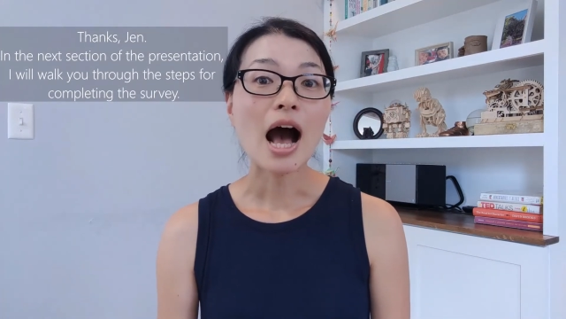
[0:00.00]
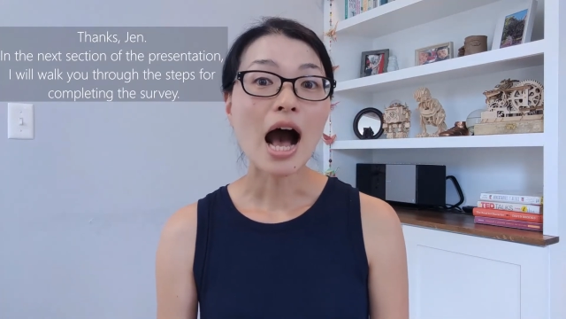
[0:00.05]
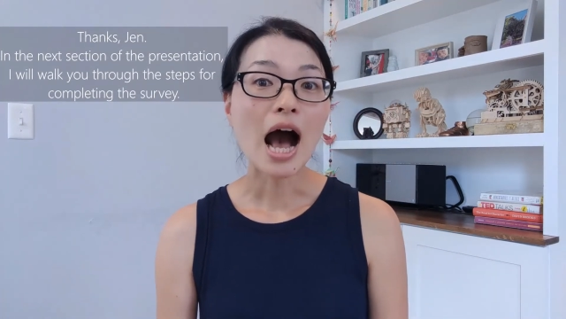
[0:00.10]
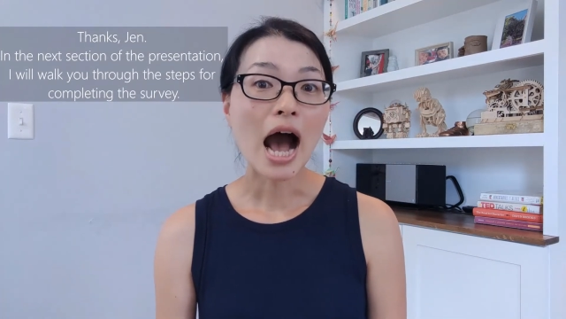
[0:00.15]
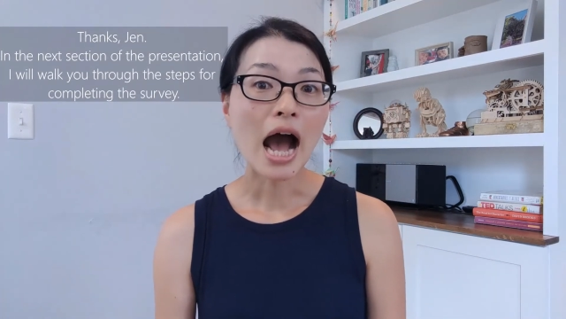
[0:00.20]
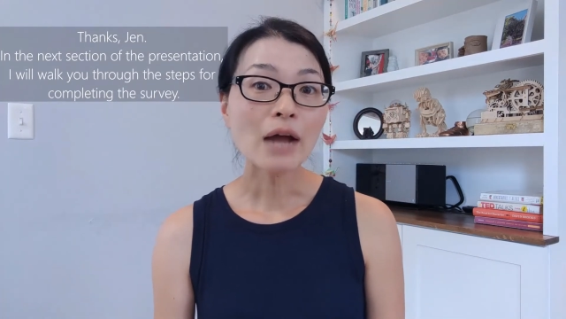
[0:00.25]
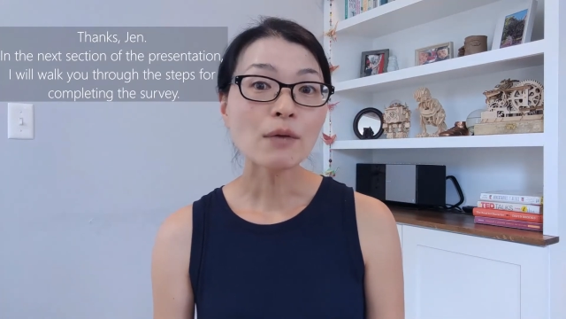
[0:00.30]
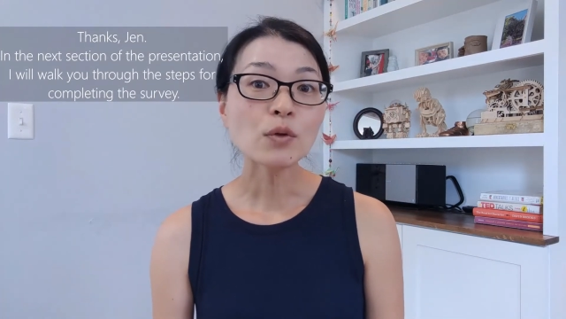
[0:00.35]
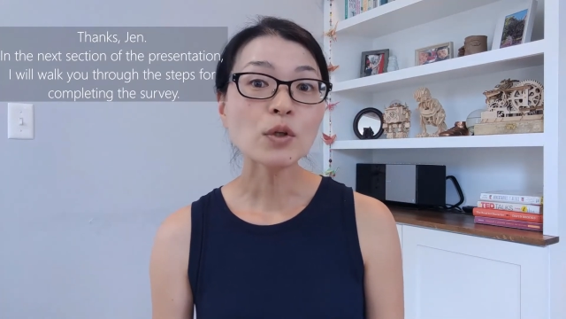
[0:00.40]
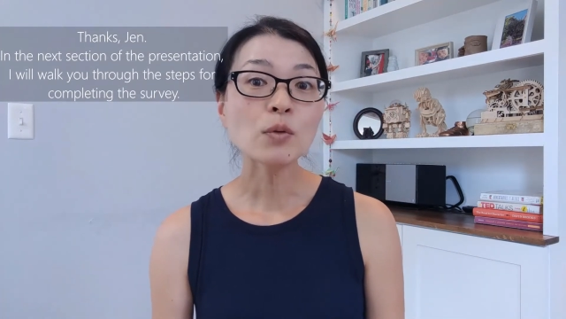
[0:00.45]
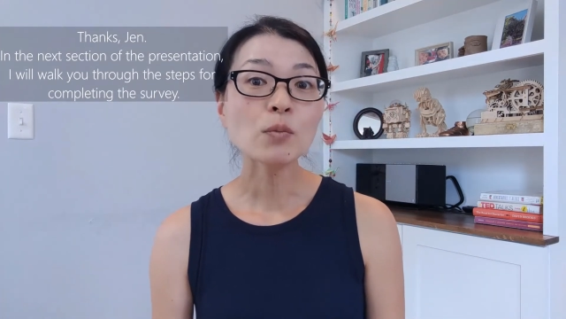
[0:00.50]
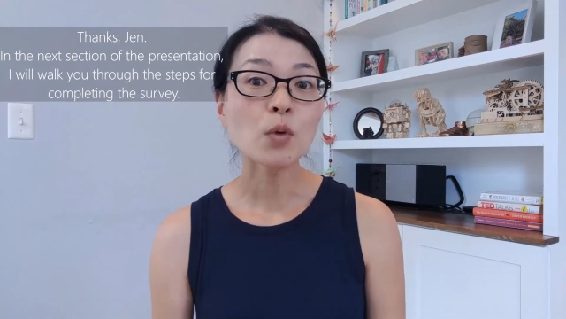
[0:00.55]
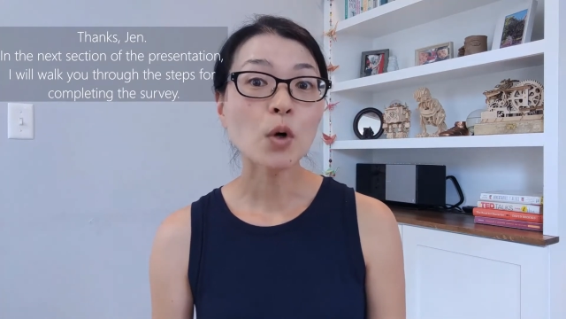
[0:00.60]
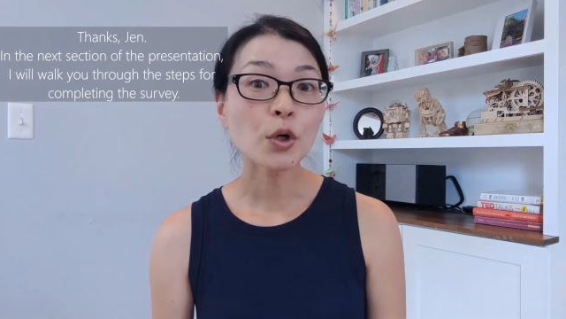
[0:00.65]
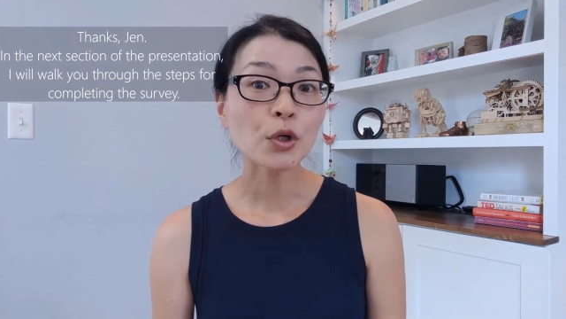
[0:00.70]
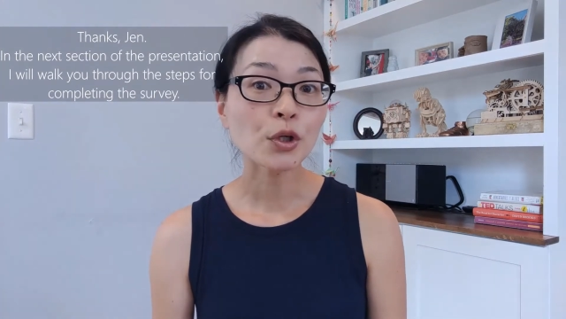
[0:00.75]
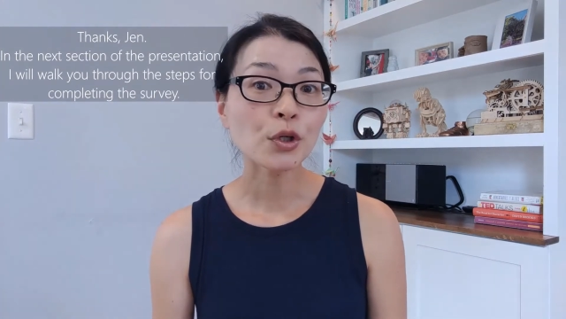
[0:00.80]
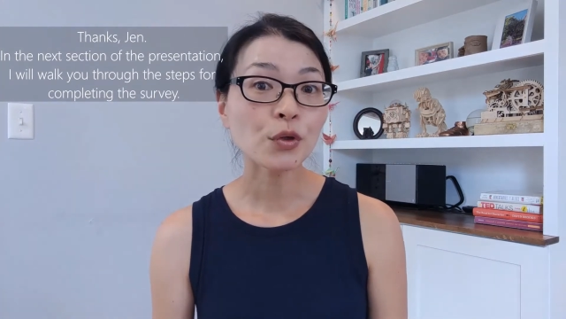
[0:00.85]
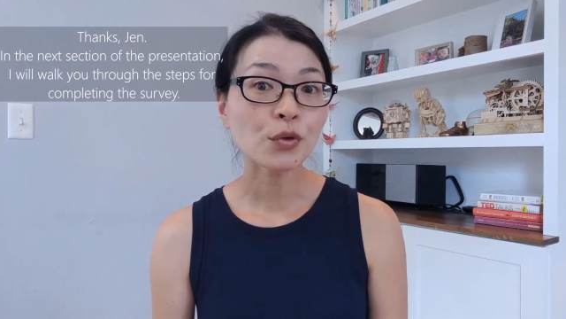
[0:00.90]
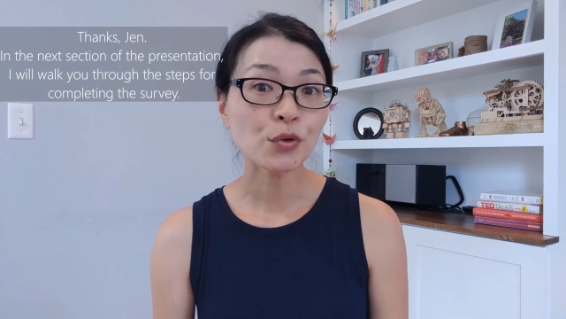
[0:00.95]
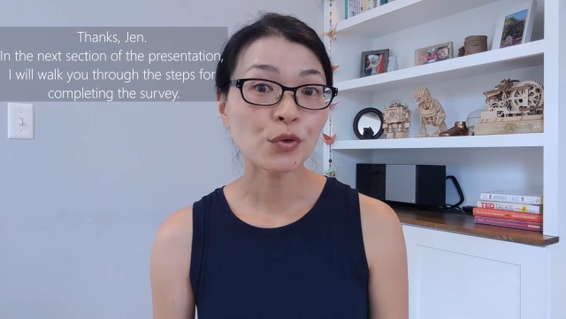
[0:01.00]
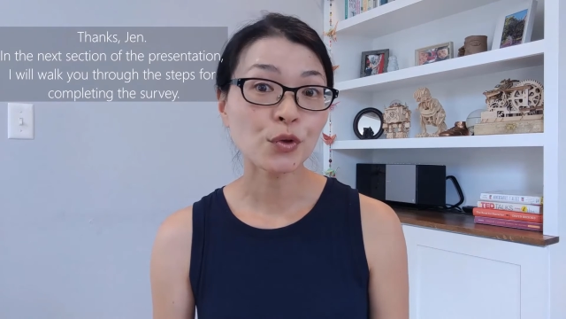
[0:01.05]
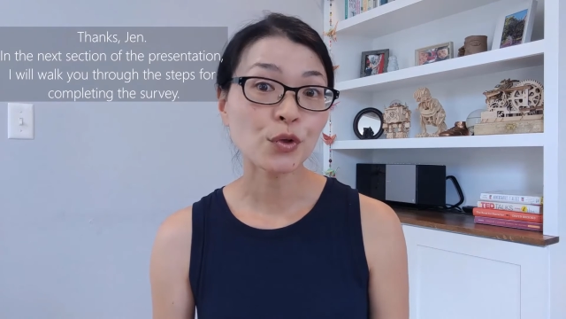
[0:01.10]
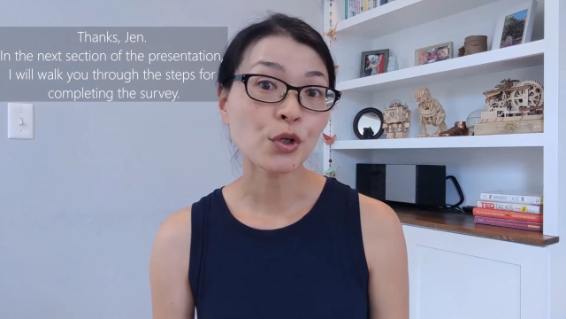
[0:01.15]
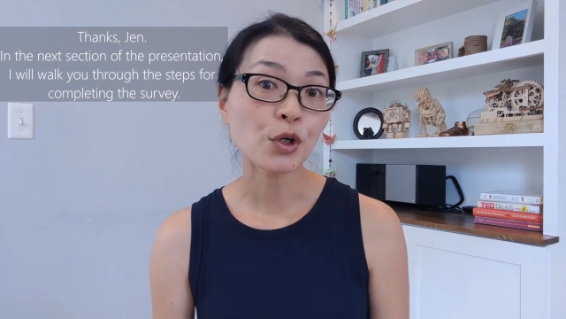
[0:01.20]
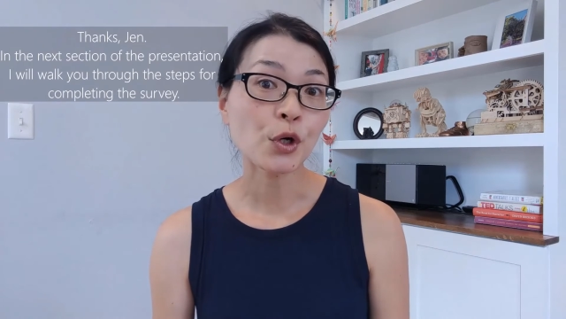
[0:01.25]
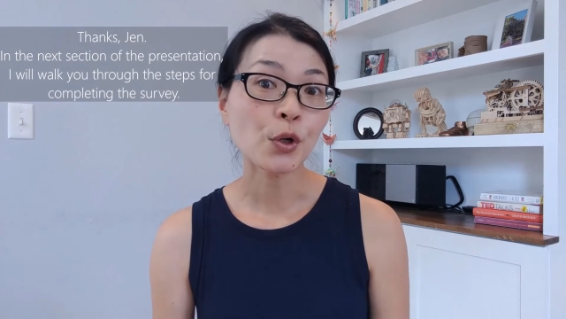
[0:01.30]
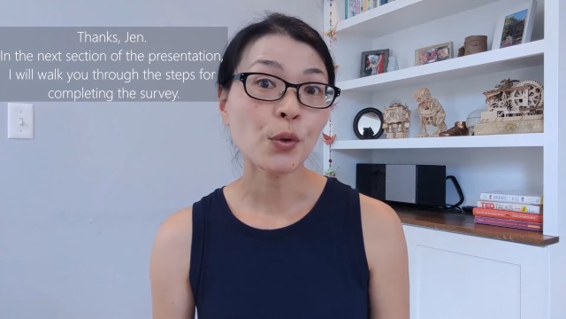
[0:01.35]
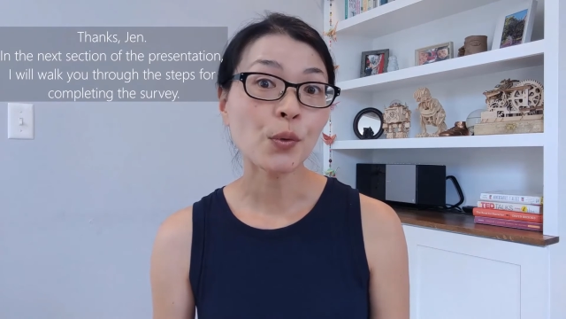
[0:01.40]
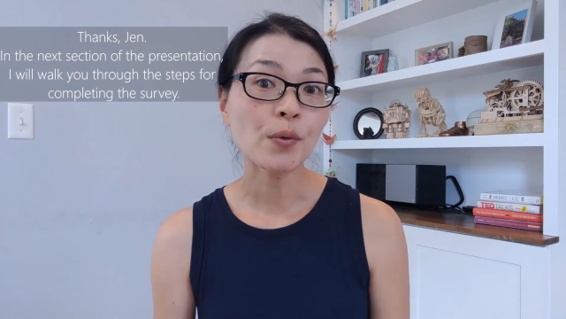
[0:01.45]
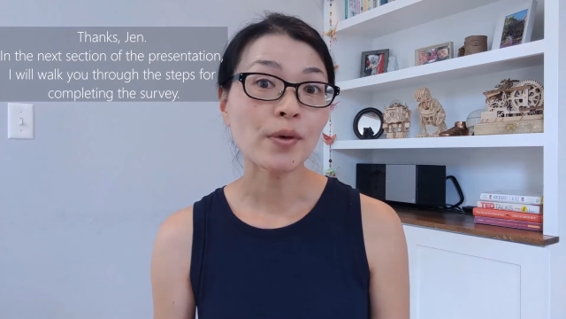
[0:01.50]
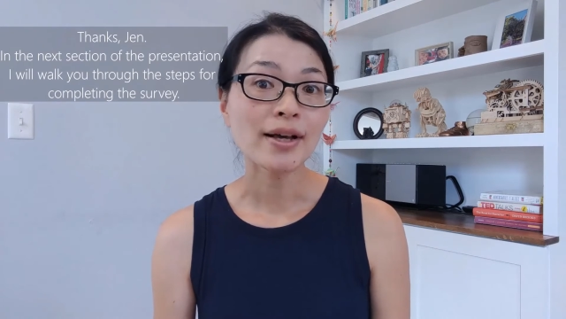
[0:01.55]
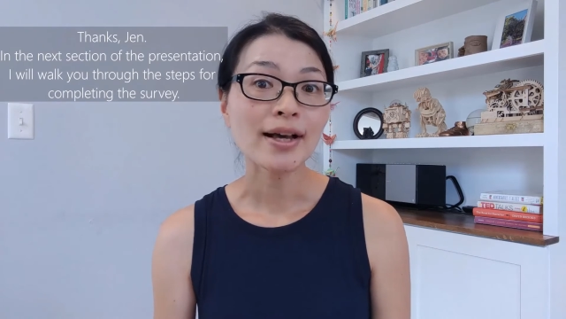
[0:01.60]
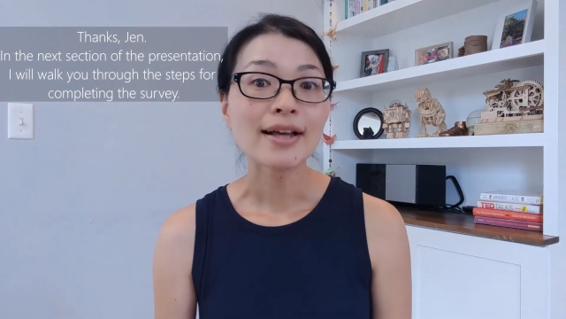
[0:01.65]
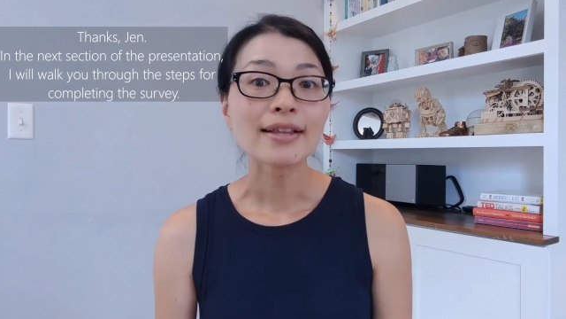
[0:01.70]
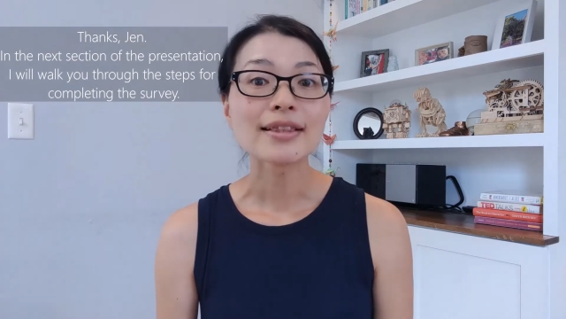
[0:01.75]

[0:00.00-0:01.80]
I will walk you through